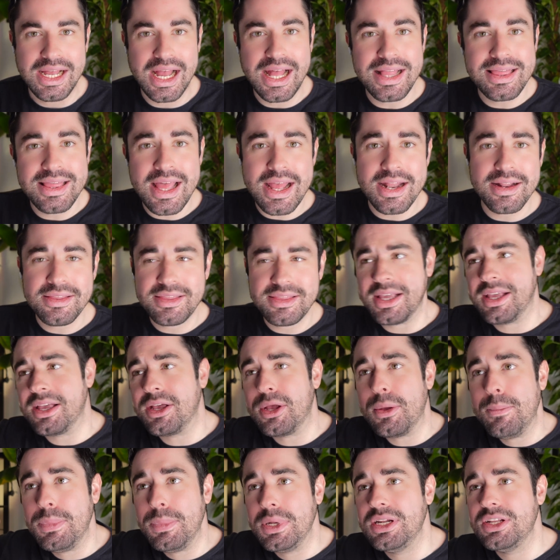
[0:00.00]
and then they can
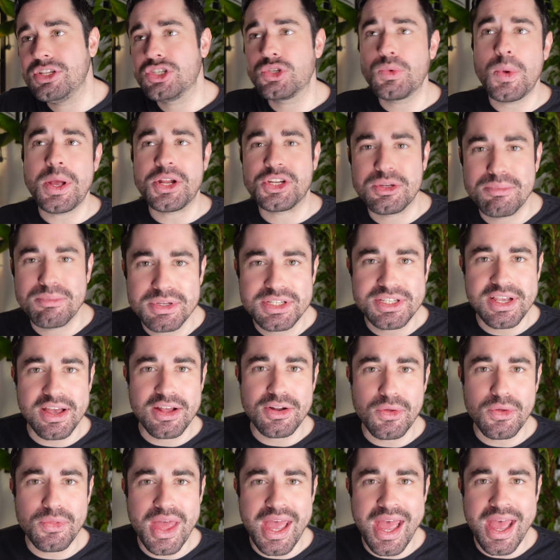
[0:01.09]
completely switch and be turned
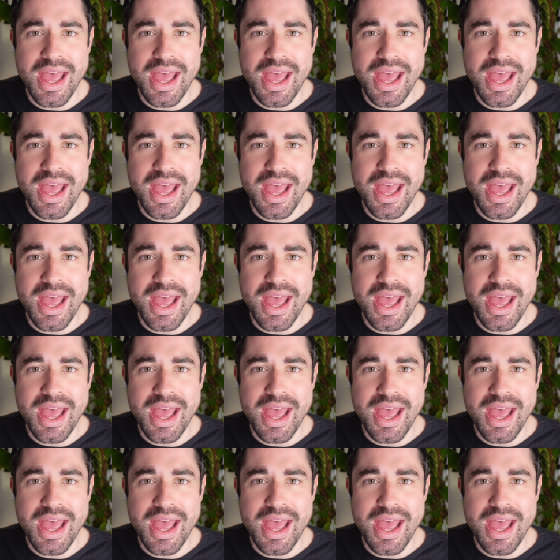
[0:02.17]
on their